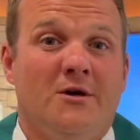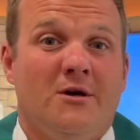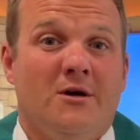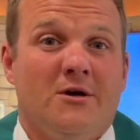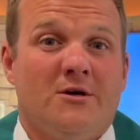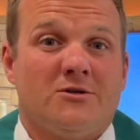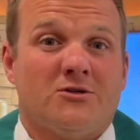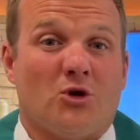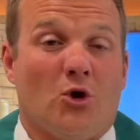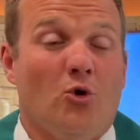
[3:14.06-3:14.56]

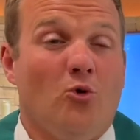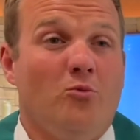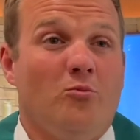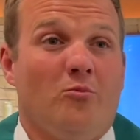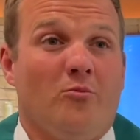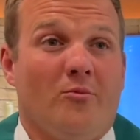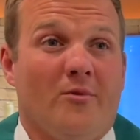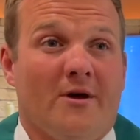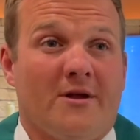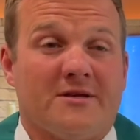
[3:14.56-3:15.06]
So
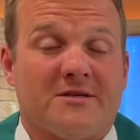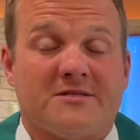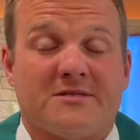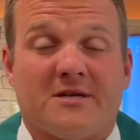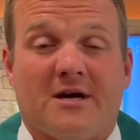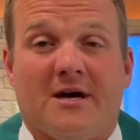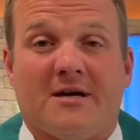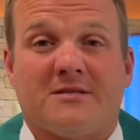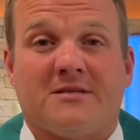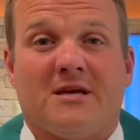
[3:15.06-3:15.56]
let
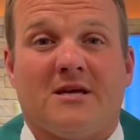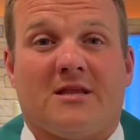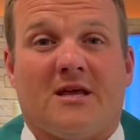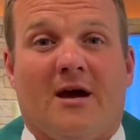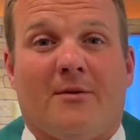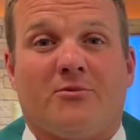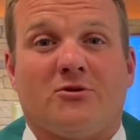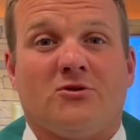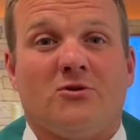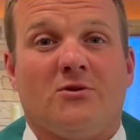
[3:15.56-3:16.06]
us take the
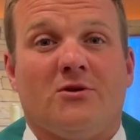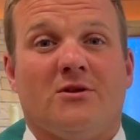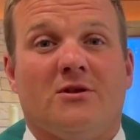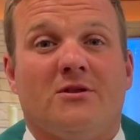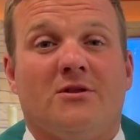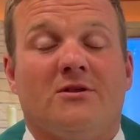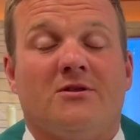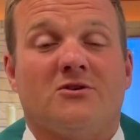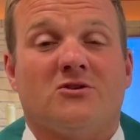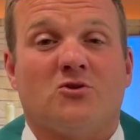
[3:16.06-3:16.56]
opportunity
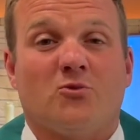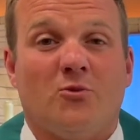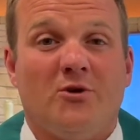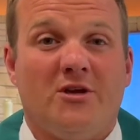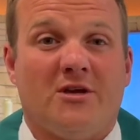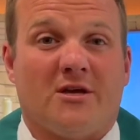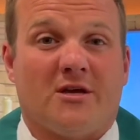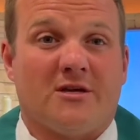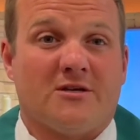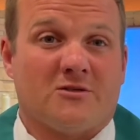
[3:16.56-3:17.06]
this
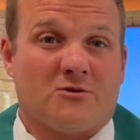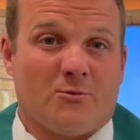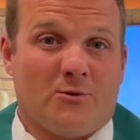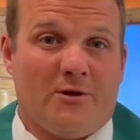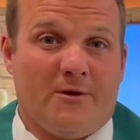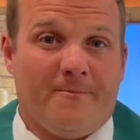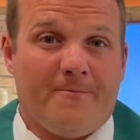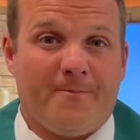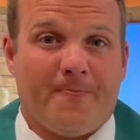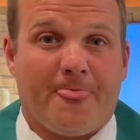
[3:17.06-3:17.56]
week, as
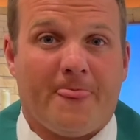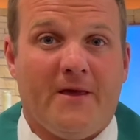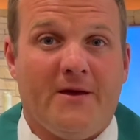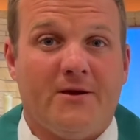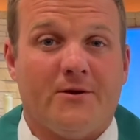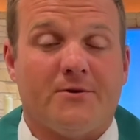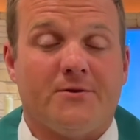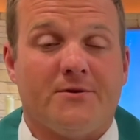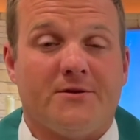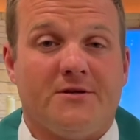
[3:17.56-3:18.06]
we
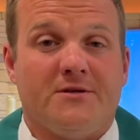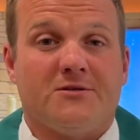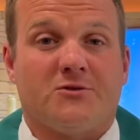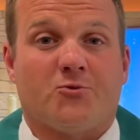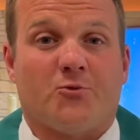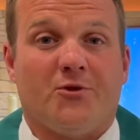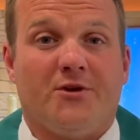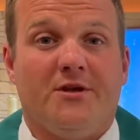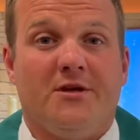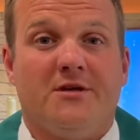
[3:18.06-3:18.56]
hear
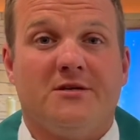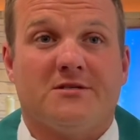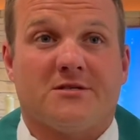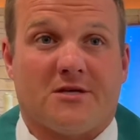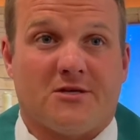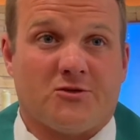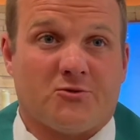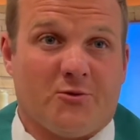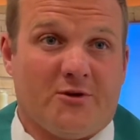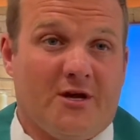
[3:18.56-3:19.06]
these readings,
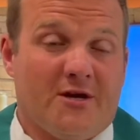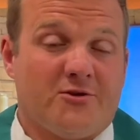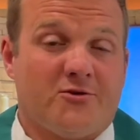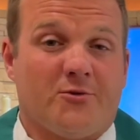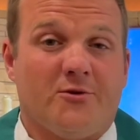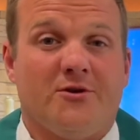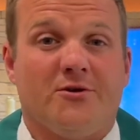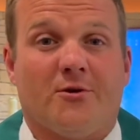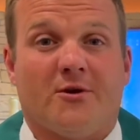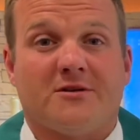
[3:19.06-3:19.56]
as we
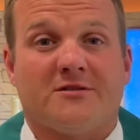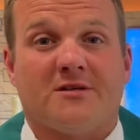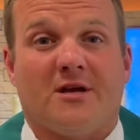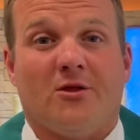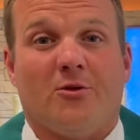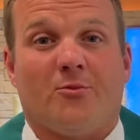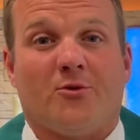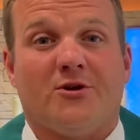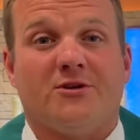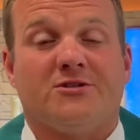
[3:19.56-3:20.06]
enter into our
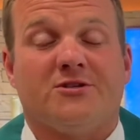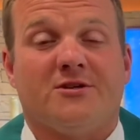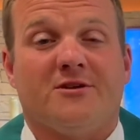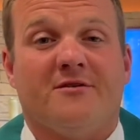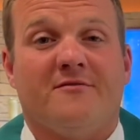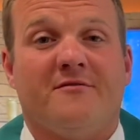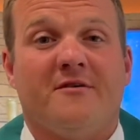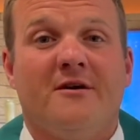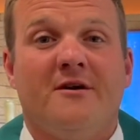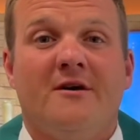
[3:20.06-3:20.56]
celebration
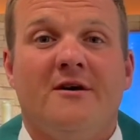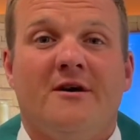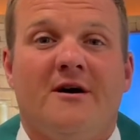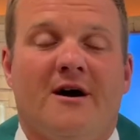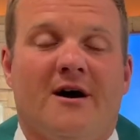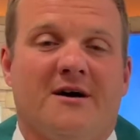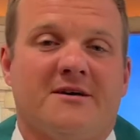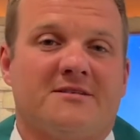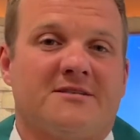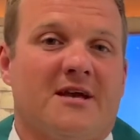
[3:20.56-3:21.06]
of
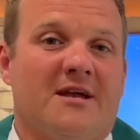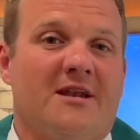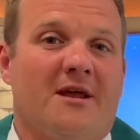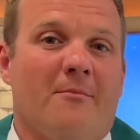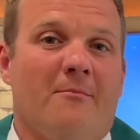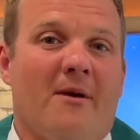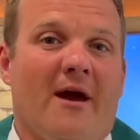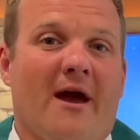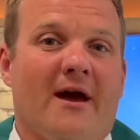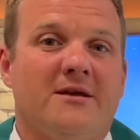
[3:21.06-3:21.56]
Sunday
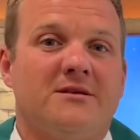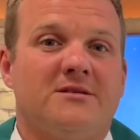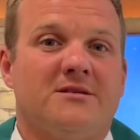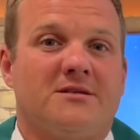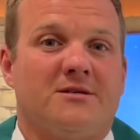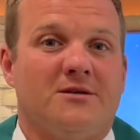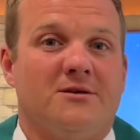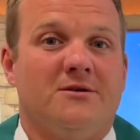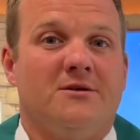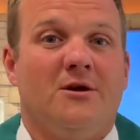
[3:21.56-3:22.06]
Mass,
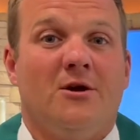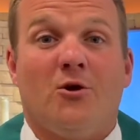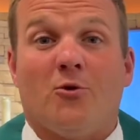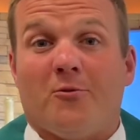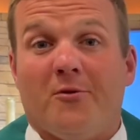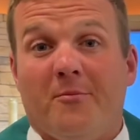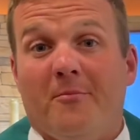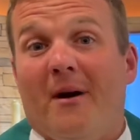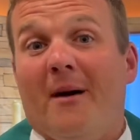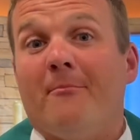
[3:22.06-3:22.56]
to
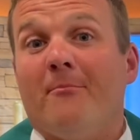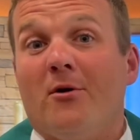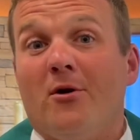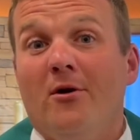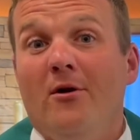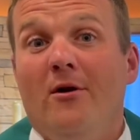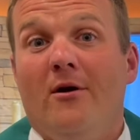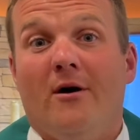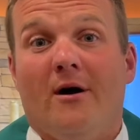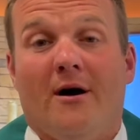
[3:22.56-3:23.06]

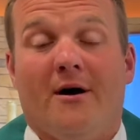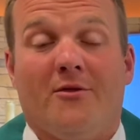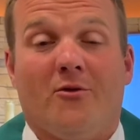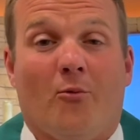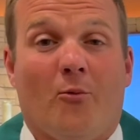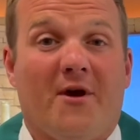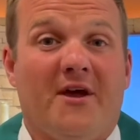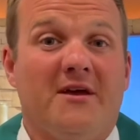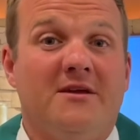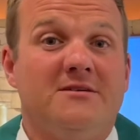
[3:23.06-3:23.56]
remember the
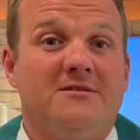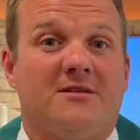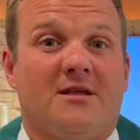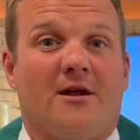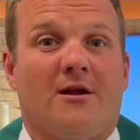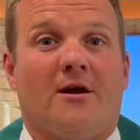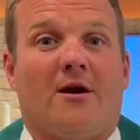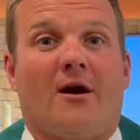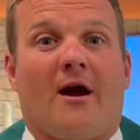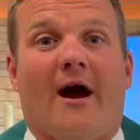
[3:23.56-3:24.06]
ways
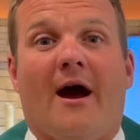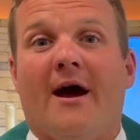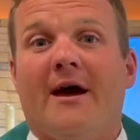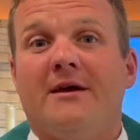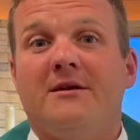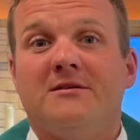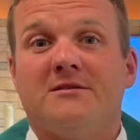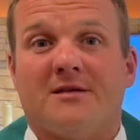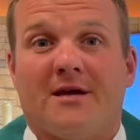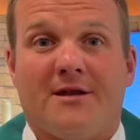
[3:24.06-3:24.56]
that our
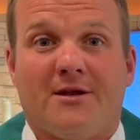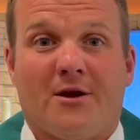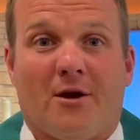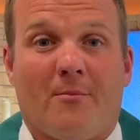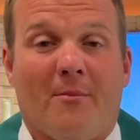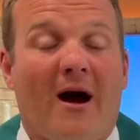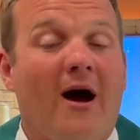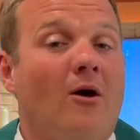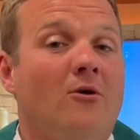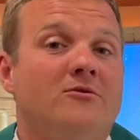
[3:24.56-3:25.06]
eyes and
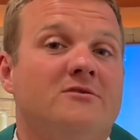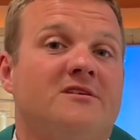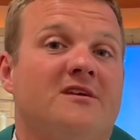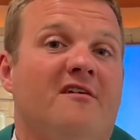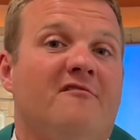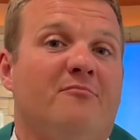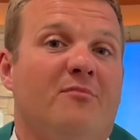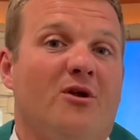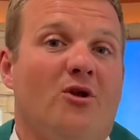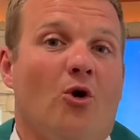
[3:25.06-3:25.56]
our mouths
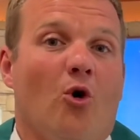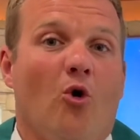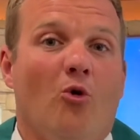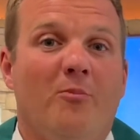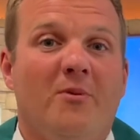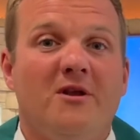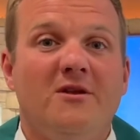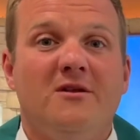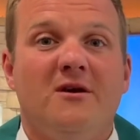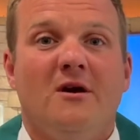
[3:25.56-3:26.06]
have been
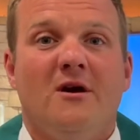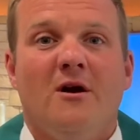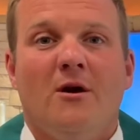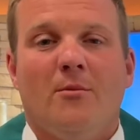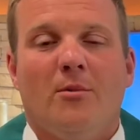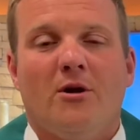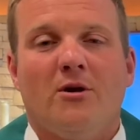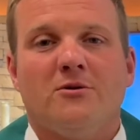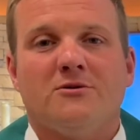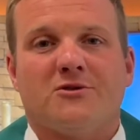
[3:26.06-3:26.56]
opened,
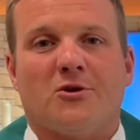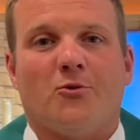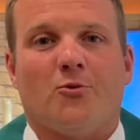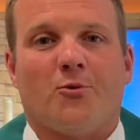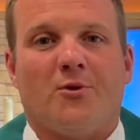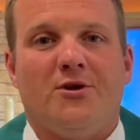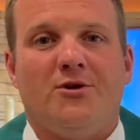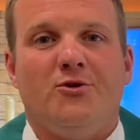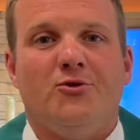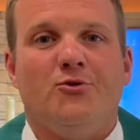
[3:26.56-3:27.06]
but also
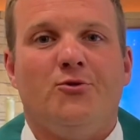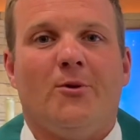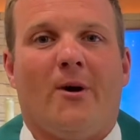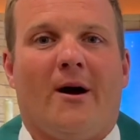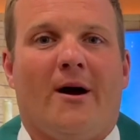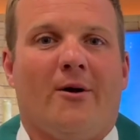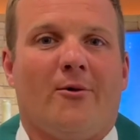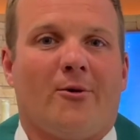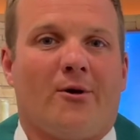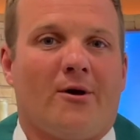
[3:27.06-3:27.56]
renew
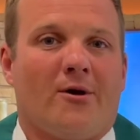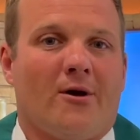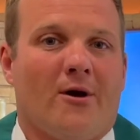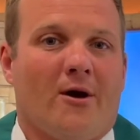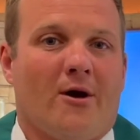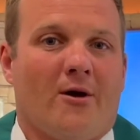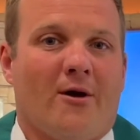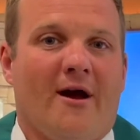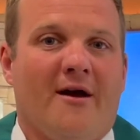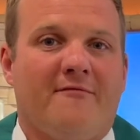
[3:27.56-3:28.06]

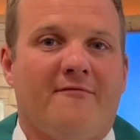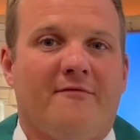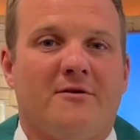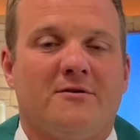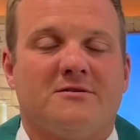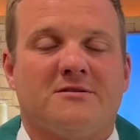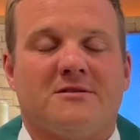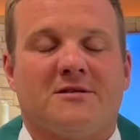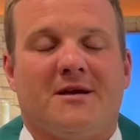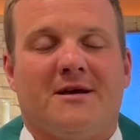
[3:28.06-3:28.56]
our
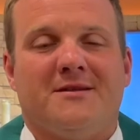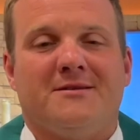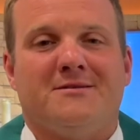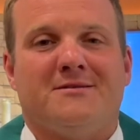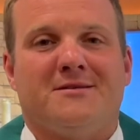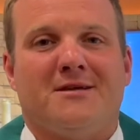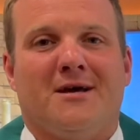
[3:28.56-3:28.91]
efforts and